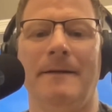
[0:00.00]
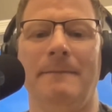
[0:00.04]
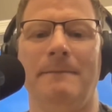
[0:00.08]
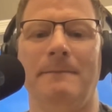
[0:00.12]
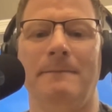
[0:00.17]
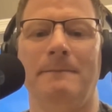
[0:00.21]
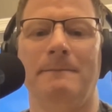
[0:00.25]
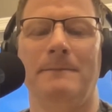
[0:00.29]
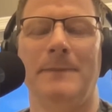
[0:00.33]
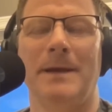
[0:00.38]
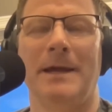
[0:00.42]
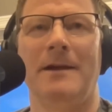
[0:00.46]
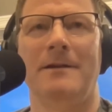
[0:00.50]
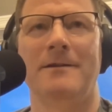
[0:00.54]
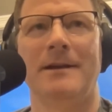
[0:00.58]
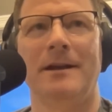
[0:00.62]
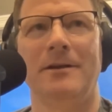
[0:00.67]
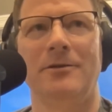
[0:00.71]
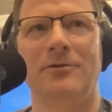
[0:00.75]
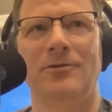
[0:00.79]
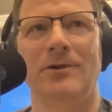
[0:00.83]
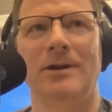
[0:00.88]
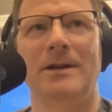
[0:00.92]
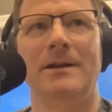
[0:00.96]
because I
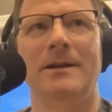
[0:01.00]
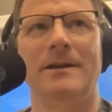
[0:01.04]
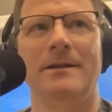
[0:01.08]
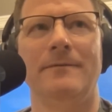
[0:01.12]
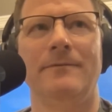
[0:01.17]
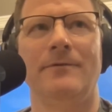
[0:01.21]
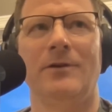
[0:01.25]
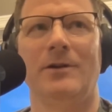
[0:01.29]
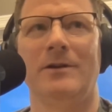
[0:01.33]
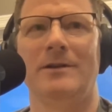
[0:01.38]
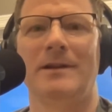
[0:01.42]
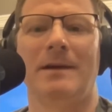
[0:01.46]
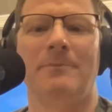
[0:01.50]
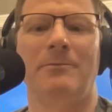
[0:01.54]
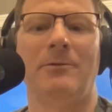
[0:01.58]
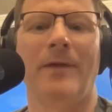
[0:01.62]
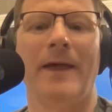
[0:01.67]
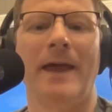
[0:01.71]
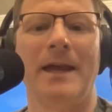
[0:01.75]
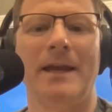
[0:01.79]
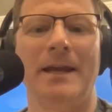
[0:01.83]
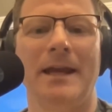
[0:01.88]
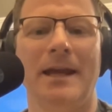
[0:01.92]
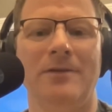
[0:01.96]
treat, for example,
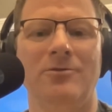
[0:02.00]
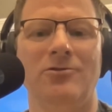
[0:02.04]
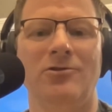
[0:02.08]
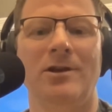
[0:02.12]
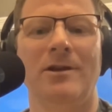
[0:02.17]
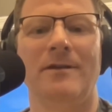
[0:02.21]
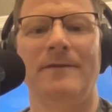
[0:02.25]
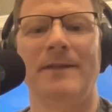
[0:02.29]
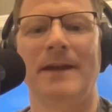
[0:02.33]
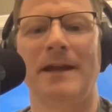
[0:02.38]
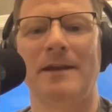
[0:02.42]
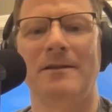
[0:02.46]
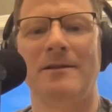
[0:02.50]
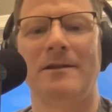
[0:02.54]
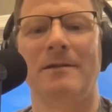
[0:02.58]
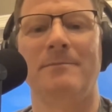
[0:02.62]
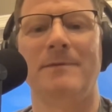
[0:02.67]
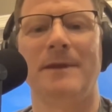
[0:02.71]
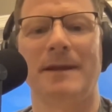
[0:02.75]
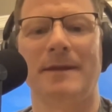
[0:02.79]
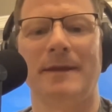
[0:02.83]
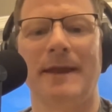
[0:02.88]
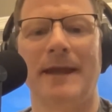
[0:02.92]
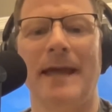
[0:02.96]
ADHD, if that's
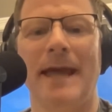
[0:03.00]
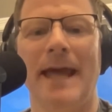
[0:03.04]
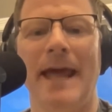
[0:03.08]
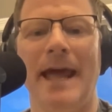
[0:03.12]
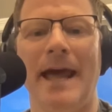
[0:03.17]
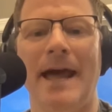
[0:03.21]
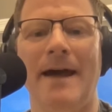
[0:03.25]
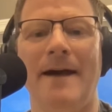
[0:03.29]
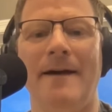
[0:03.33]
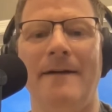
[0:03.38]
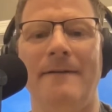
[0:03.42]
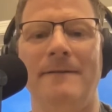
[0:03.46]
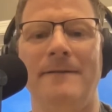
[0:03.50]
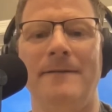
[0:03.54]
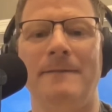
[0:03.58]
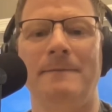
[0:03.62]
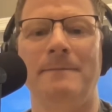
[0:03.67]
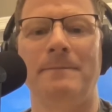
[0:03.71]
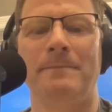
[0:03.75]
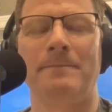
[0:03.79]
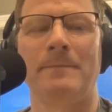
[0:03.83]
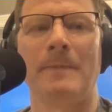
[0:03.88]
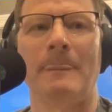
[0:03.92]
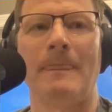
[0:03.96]
something they have,
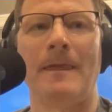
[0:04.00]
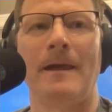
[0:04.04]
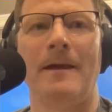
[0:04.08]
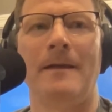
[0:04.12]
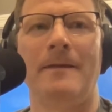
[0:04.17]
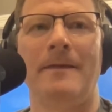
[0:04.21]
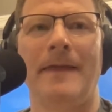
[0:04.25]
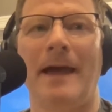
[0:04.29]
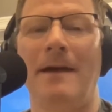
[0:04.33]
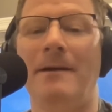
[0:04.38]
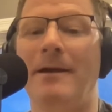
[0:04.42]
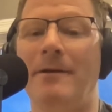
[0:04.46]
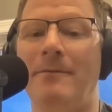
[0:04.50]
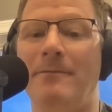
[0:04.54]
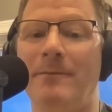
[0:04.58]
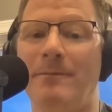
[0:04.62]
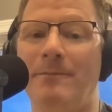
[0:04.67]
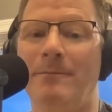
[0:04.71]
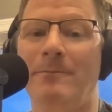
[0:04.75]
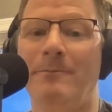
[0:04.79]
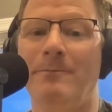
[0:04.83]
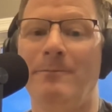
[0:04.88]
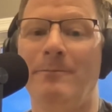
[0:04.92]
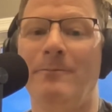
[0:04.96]
that
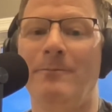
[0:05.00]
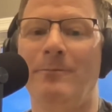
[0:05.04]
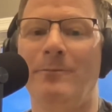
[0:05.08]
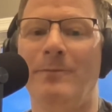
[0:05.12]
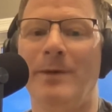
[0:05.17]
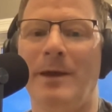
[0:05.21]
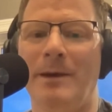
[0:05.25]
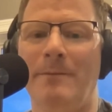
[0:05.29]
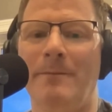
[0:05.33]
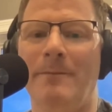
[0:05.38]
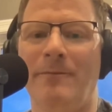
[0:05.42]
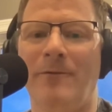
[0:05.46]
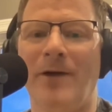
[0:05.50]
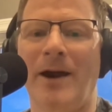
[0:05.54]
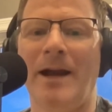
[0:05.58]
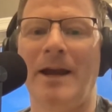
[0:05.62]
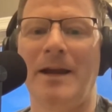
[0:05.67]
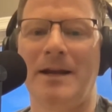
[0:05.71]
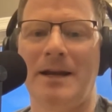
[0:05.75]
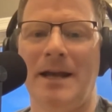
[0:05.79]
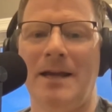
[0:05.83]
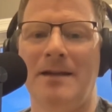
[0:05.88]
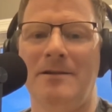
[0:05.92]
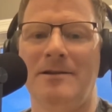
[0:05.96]
be
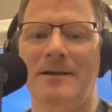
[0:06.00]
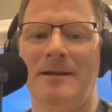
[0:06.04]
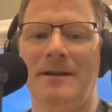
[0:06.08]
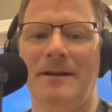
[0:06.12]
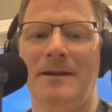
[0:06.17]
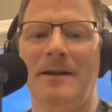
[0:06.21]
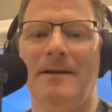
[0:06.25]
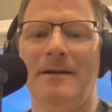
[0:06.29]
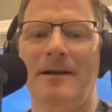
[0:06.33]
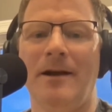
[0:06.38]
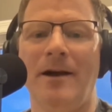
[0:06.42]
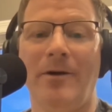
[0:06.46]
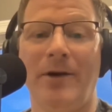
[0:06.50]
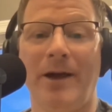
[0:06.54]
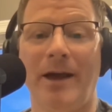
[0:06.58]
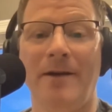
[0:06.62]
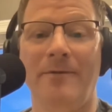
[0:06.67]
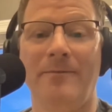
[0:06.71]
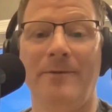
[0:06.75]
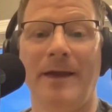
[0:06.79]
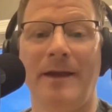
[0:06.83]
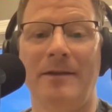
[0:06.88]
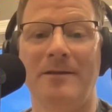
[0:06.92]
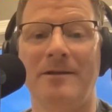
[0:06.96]
recognizing, okay,
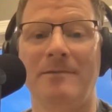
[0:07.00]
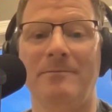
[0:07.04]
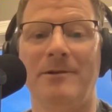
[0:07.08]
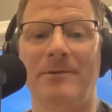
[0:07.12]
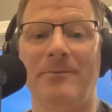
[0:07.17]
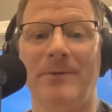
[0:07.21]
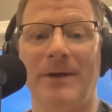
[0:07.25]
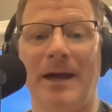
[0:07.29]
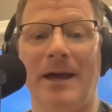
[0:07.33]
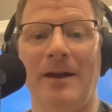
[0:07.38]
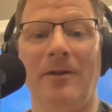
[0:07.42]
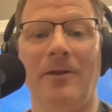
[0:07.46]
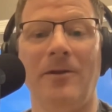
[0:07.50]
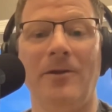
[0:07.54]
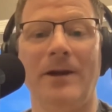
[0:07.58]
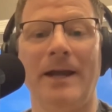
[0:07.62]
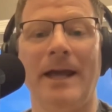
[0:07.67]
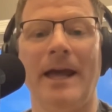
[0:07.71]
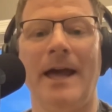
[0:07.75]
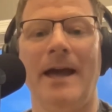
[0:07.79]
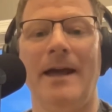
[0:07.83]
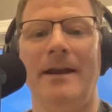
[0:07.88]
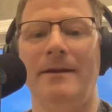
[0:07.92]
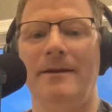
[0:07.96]
that's something we got to look
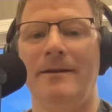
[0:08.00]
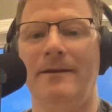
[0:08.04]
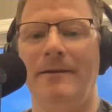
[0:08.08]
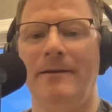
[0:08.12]
at. If